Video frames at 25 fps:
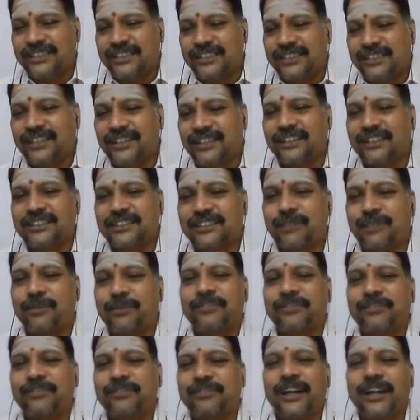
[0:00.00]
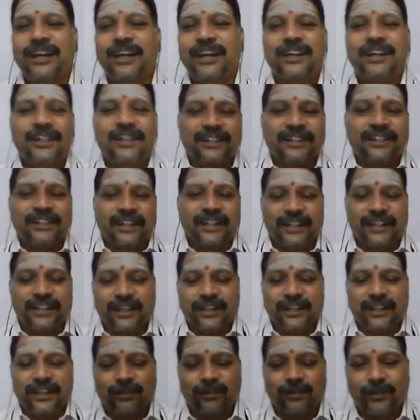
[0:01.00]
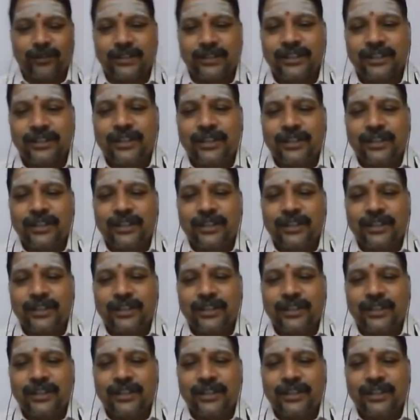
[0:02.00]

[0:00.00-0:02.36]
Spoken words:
These are the some of the technical words.